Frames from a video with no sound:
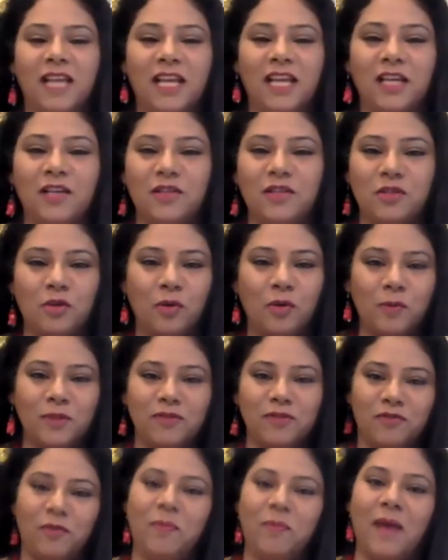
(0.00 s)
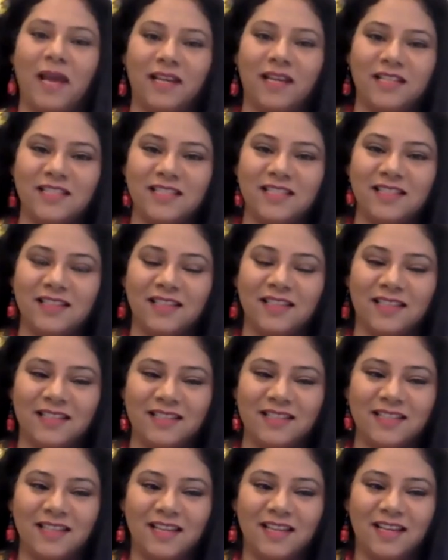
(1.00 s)
Thank you so much for managing
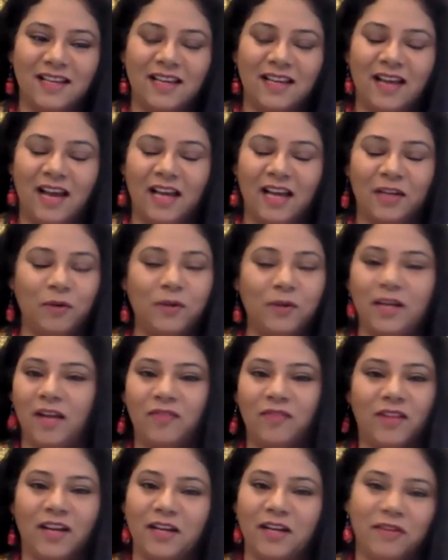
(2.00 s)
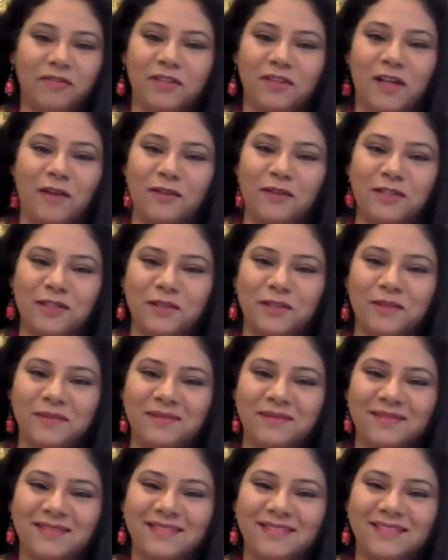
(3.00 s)
this. I couldn't have done it without you.